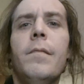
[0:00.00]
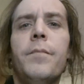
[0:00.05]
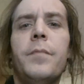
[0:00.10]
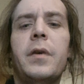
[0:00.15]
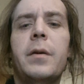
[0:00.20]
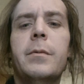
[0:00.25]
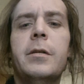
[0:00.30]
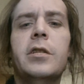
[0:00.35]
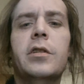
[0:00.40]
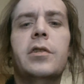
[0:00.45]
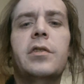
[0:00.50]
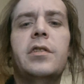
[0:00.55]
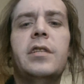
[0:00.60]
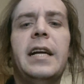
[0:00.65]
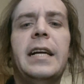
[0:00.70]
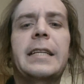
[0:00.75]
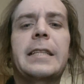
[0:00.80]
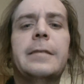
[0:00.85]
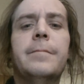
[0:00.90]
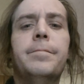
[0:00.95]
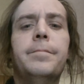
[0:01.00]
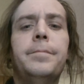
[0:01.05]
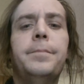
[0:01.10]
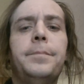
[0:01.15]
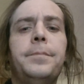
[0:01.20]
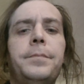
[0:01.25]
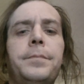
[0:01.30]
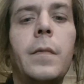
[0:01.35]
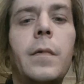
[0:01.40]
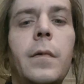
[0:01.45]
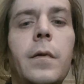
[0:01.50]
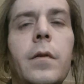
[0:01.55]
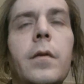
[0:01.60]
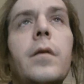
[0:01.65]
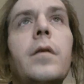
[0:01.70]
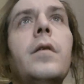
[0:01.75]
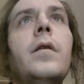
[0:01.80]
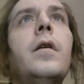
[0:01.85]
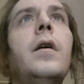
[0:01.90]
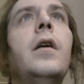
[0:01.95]
Give me just a second.
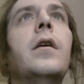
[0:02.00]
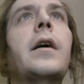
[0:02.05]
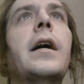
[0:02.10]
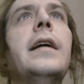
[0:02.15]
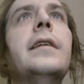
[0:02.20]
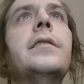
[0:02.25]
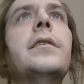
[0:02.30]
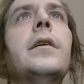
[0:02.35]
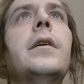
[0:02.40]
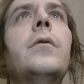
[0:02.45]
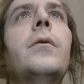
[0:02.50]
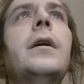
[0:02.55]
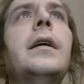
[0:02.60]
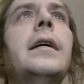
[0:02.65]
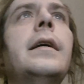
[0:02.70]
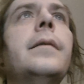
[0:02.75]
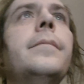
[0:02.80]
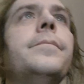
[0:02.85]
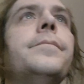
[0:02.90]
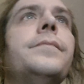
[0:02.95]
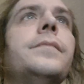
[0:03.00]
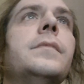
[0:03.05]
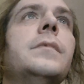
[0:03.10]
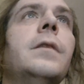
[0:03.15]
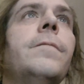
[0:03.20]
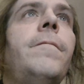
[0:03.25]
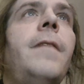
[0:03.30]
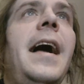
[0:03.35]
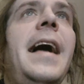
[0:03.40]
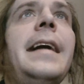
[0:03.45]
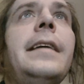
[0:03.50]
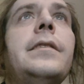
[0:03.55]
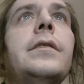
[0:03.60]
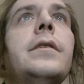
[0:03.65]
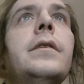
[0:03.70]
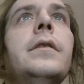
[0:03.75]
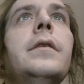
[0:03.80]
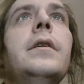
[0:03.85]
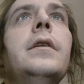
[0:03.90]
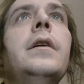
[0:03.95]
Okay, so the fact...
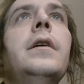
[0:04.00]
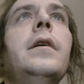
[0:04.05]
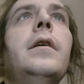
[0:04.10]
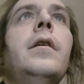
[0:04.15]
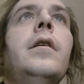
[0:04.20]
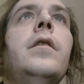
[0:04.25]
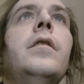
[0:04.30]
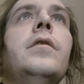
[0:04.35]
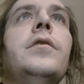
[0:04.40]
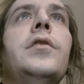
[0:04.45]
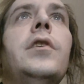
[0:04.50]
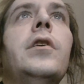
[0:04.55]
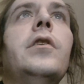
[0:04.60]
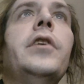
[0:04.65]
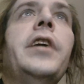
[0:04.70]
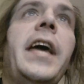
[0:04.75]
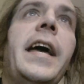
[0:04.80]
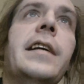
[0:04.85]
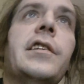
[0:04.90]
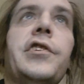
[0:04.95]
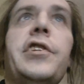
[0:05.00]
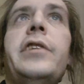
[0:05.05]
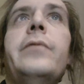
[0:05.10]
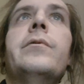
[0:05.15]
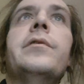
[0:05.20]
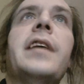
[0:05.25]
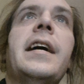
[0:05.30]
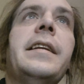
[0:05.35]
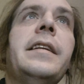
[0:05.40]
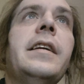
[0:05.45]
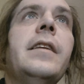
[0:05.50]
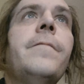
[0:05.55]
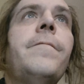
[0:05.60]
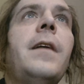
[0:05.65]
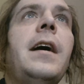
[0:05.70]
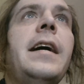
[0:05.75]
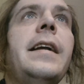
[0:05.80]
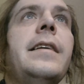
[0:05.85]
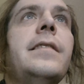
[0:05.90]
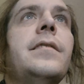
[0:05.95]
So yeah, she was
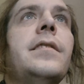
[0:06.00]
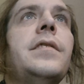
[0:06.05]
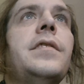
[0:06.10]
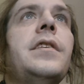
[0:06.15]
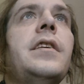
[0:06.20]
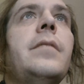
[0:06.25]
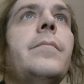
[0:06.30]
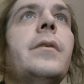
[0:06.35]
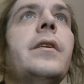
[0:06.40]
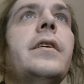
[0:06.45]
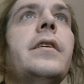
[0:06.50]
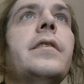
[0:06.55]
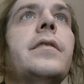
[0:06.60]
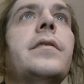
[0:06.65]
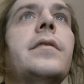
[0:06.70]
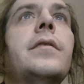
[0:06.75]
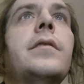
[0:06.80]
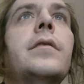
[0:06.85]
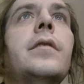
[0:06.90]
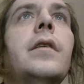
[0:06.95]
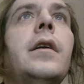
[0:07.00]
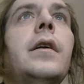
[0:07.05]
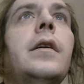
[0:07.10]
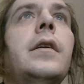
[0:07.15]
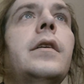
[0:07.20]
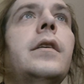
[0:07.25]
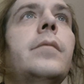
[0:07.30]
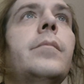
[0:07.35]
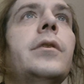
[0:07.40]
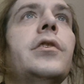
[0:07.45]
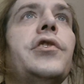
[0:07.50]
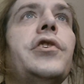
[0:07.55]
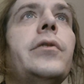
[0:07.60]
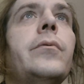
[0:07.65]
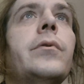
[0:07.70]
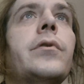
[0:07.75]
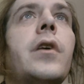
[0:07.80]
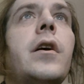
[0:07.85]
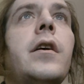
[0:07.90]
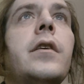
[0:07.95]
identified as a demoness, but she
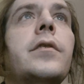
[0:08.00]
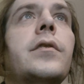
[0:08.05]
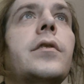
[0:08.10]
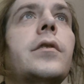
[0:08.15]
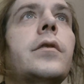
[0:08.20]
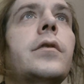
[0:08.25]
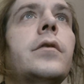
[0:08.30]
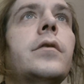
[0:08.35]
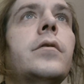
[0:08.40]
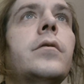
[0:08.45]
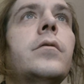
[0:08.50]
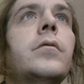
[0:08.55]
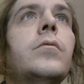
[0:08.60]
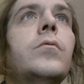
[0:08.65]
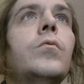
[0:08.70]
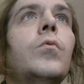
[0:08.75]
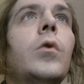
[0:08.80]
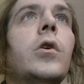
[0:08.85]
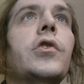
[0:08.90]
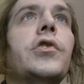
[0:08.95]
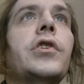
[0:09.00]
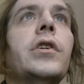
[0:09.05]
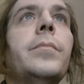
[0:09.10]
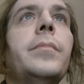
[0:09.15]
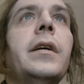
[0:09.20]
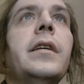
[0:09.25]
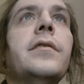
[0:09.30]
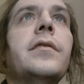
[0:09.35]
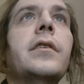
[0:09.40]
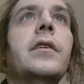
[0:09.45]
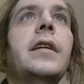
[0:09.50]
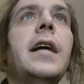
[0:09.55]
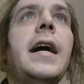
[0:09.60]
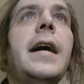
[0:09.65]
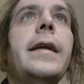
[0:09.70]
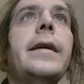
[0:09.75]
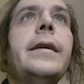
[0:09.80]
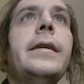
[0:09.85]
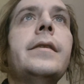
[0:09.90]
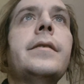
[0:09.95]
was also worshipped as a
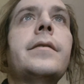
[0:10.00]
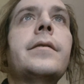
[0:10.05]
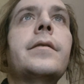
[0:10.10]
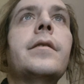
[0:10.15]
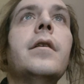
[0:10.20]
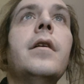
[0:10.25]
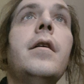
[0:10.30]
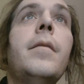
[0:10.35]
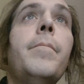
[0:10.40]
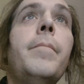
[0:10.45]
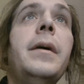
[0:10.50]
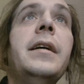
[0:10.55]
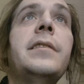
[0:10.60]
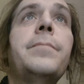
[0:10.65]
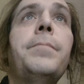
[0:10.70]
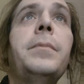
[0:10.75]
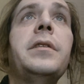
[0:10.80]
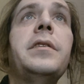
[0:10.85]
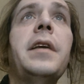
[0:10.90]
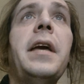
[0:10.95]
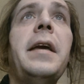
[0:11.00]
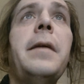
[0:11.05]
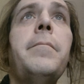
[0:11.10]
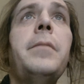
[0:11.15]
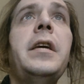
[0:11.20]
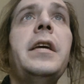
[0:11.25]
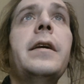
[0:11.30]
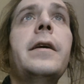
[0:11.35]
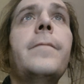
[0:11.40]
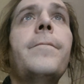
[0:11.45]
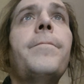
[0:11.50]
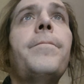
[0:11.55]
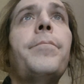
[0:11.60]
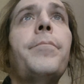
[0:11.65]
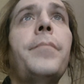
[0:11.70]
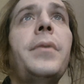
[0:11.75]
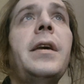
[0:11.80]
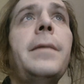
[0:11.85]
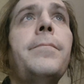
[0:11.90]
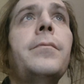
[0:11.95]
goddess. Mesopotamian
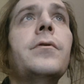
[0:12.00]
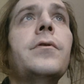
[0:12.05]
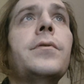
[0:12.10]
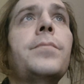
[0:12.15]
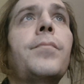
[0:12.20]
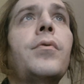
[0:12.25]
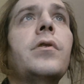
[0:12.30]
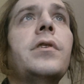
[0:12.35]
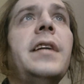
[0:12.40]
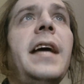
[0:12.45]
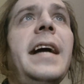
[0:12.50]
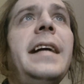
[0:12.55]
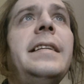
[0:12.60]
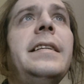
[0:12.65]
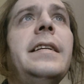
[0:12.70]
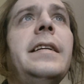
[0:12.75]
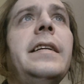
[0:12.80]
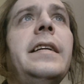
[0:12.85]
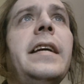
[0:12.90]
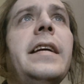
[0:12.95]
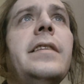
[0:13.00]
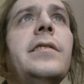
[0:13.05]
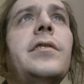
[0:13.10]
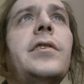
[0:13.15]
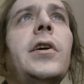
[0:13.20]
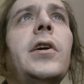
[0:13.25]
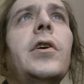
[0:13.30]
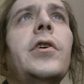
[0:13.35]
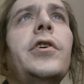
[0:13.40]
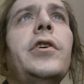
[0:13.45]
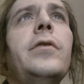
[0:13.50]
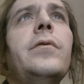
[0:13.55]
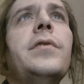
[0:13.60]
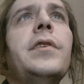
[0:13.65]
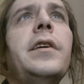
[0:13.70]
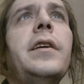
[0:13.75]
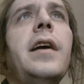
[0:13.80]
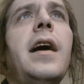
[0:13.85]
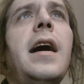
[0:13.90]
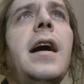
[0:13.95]
peoples protected against her
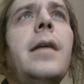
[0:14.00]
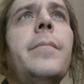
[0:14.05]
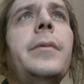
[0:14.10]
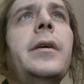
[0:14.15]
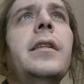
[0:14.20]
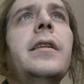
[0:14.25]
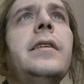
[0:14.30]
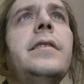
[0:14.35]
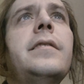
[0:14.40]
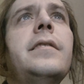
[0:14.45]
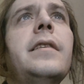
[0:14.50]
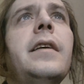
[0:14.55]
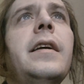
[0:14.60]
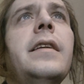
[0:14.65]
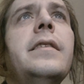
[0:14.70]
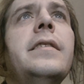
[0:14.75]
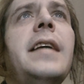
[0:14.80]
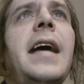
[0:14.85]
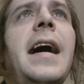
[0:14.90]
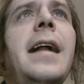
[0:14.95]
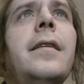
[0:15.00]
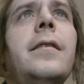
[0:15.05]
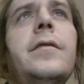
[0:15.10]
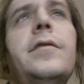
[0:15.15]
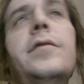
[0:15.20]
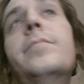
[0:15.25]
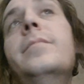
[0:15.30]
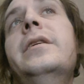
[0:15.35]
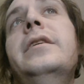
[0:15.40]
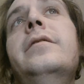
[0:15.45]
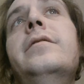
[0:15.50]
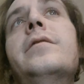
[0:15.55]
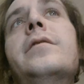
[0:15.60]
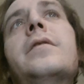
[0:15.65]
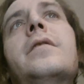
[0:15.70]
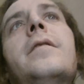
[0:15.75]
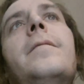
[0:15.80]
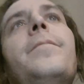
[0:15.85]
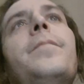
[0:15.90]
using amulets and talismans.